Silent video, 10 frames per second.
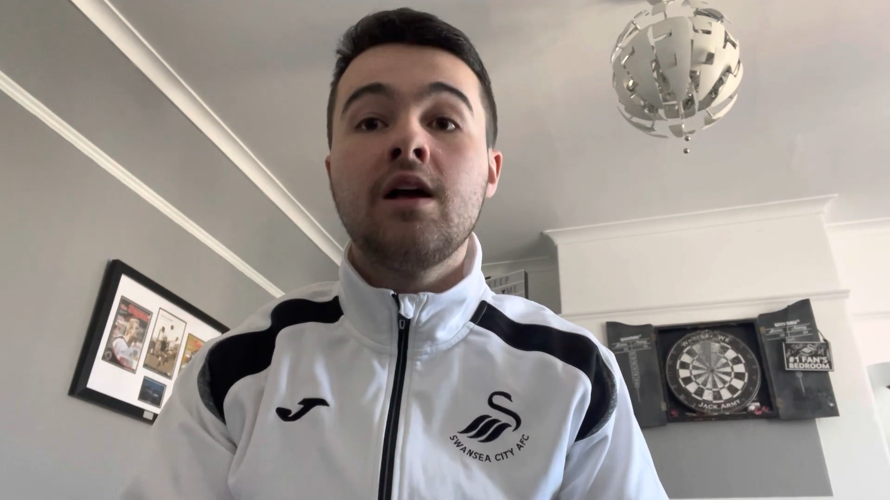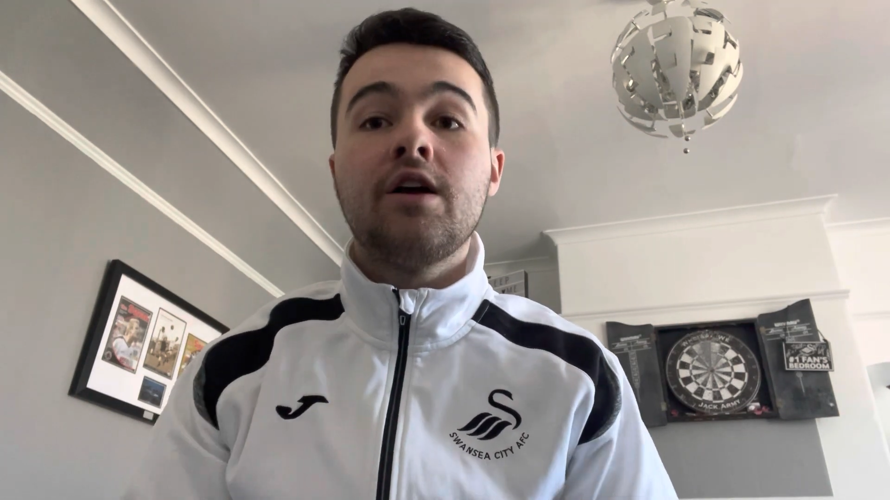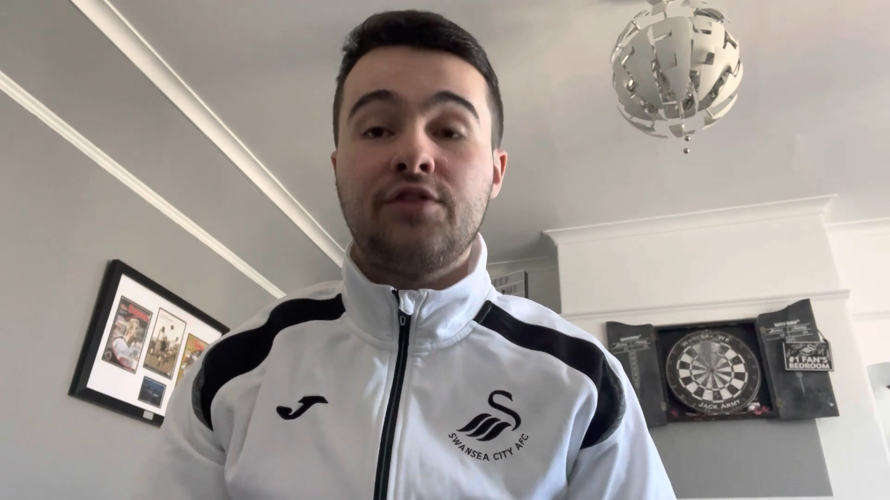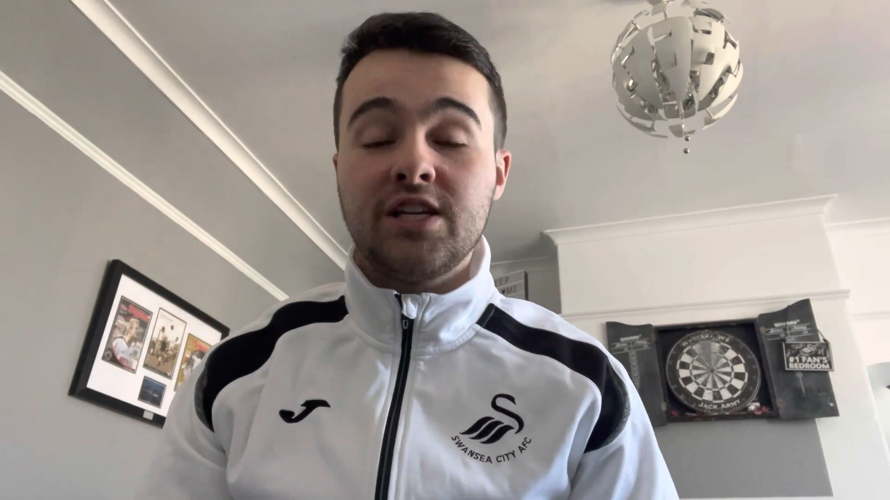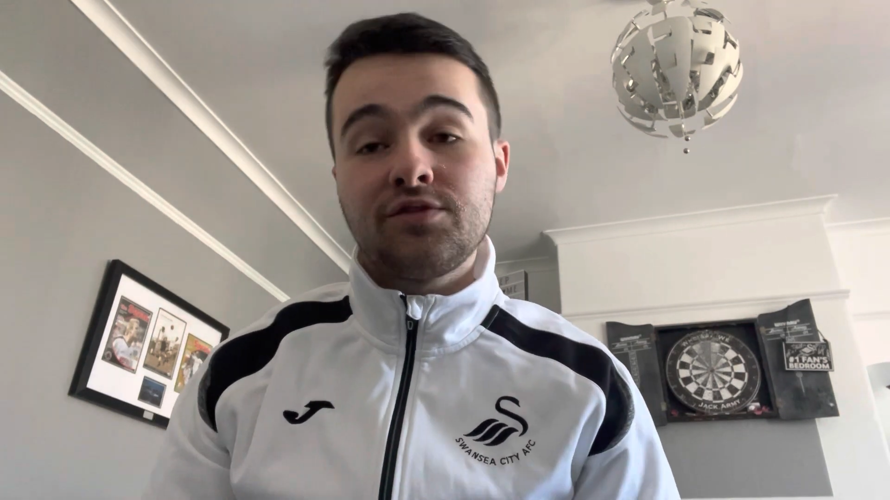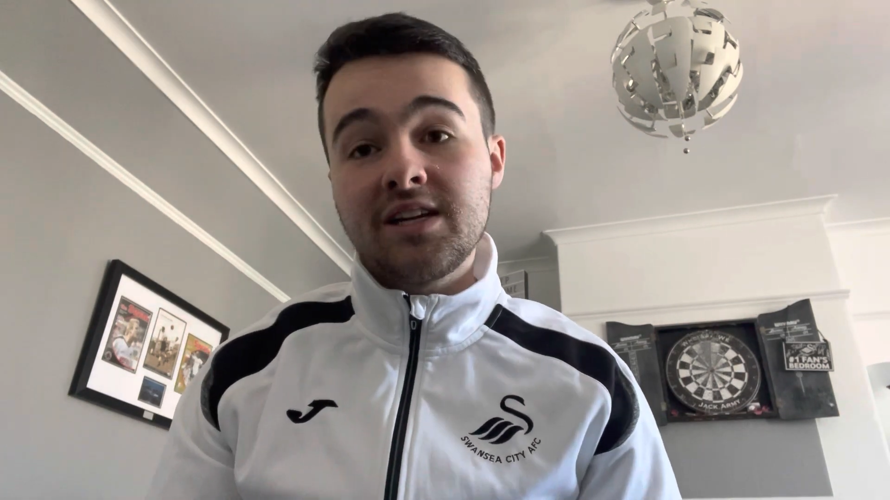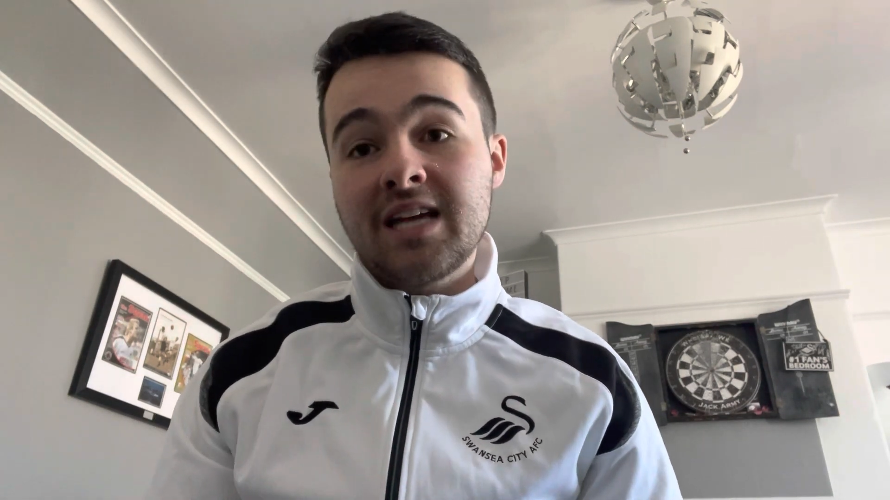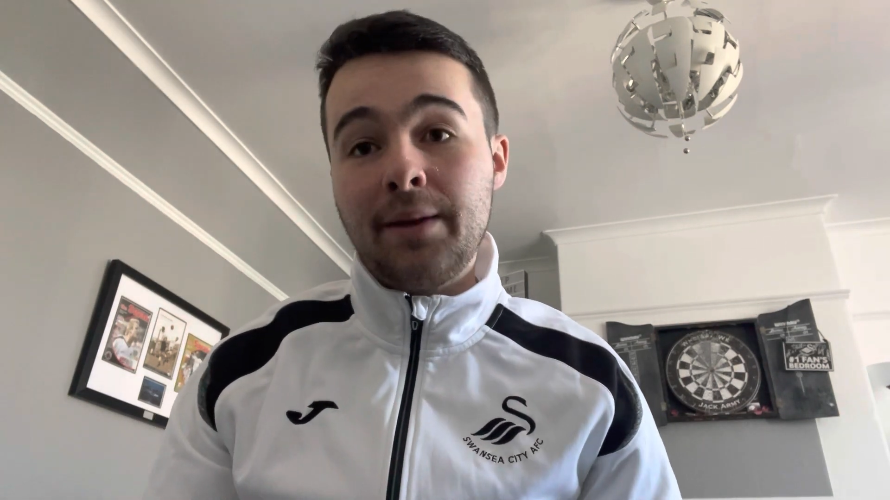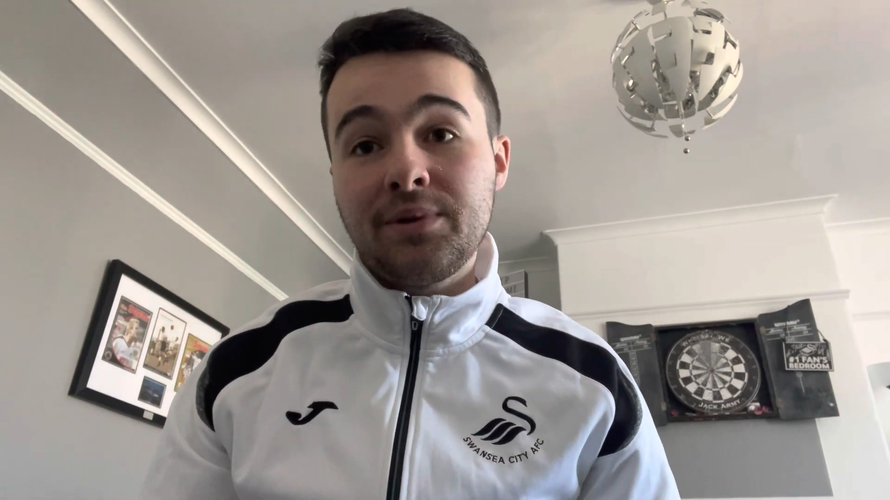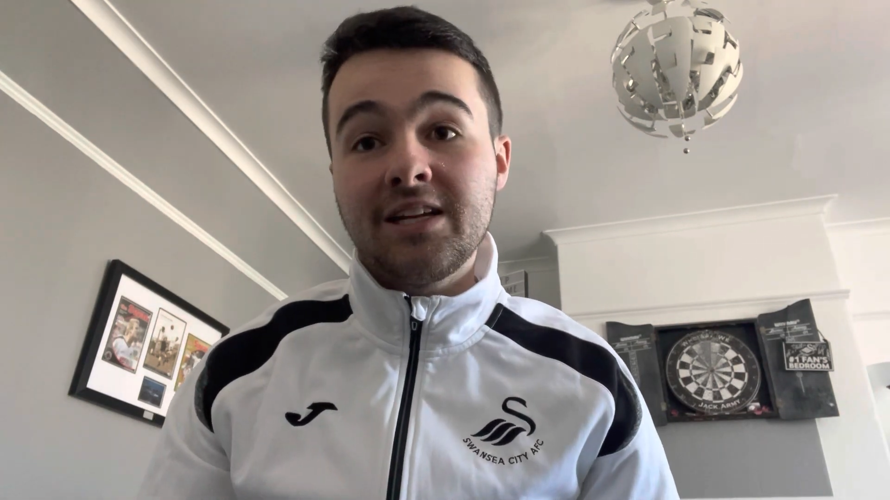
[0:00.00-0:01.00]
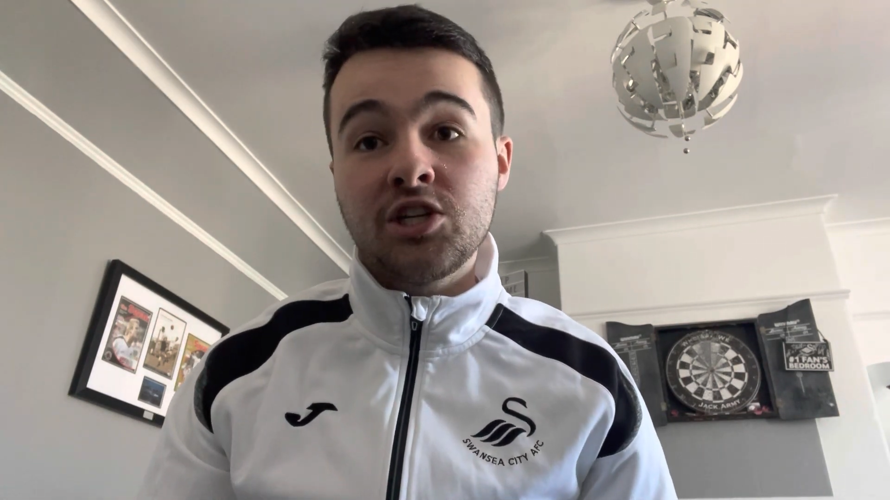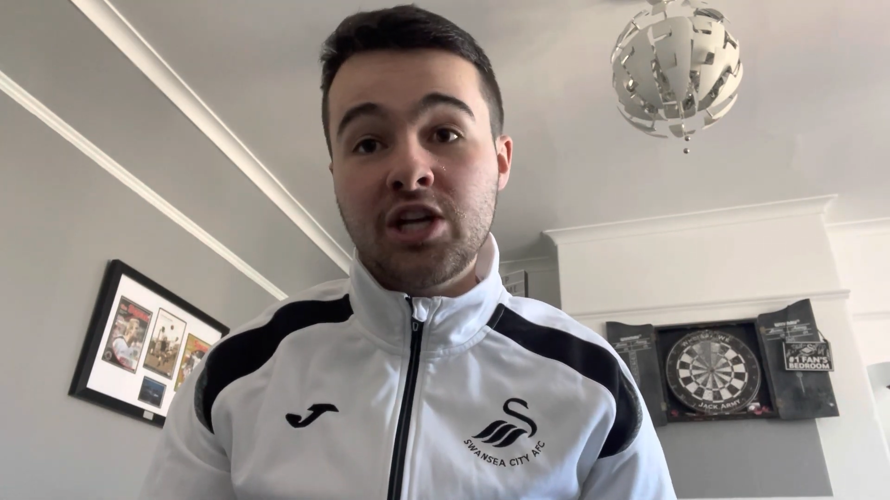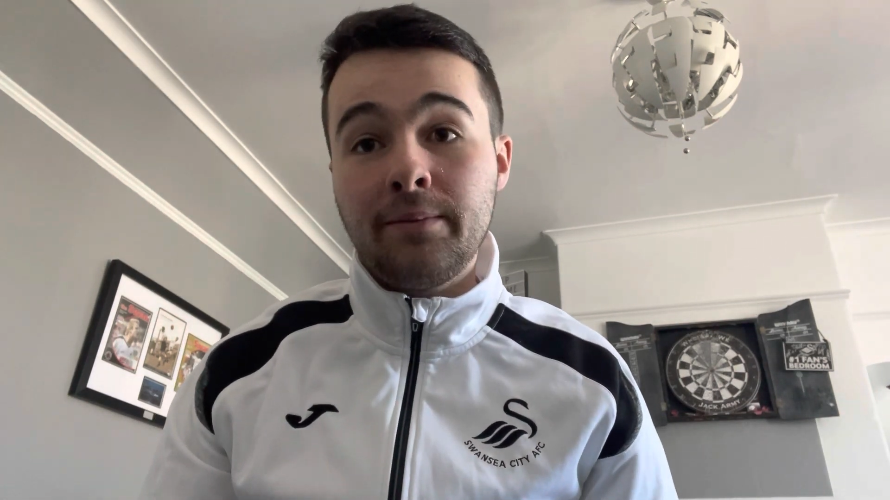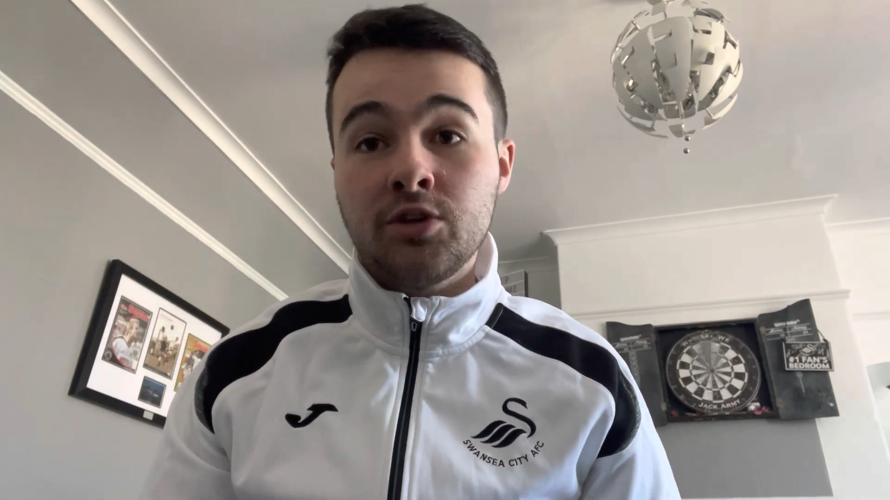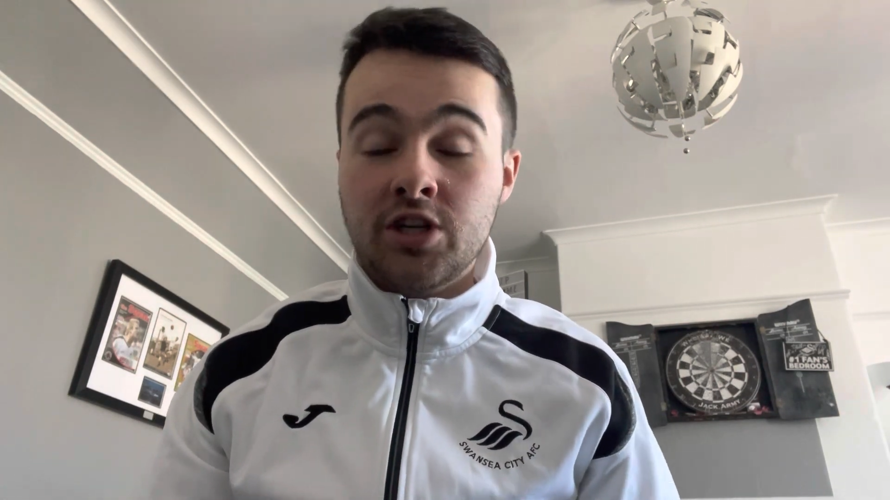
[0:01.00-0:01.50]
These things happen in a
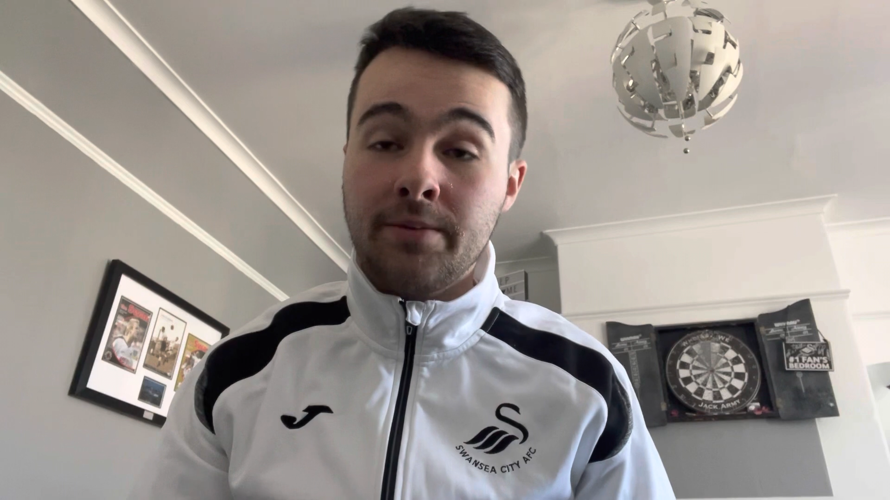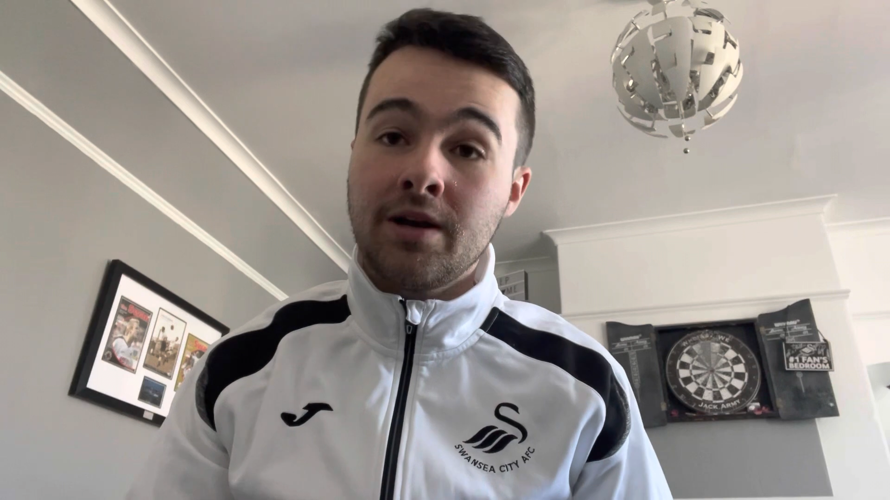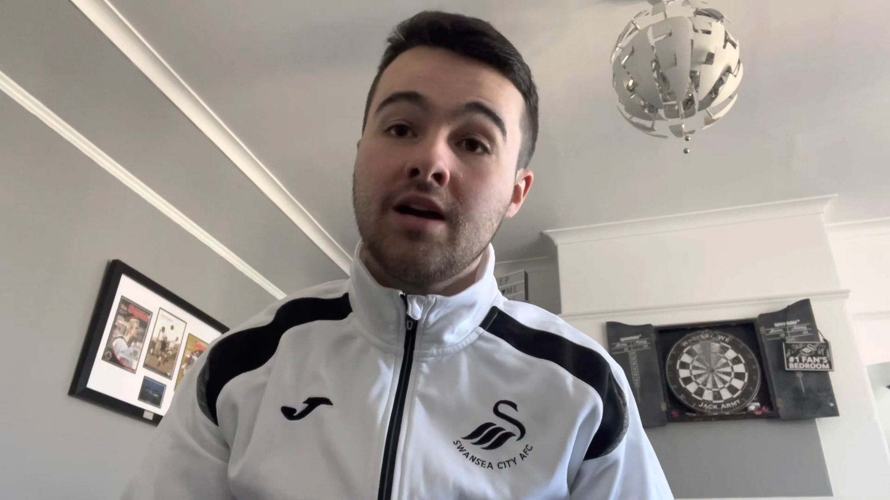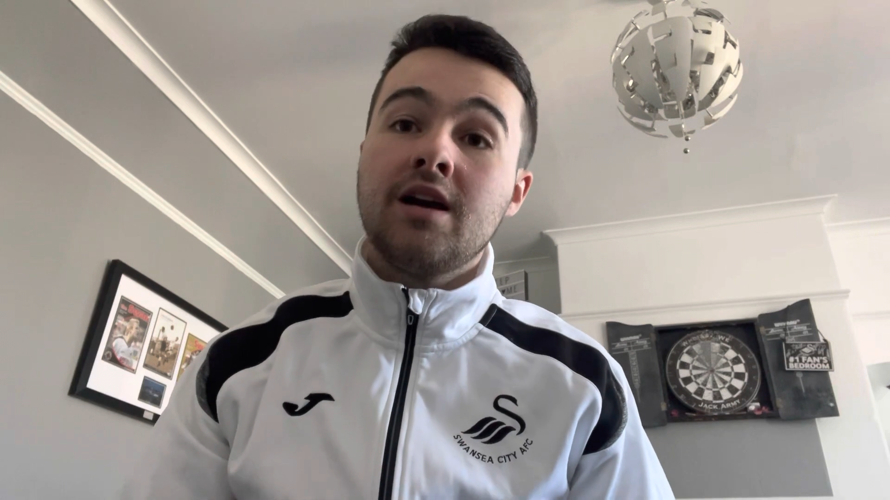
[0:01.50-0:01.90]
championship,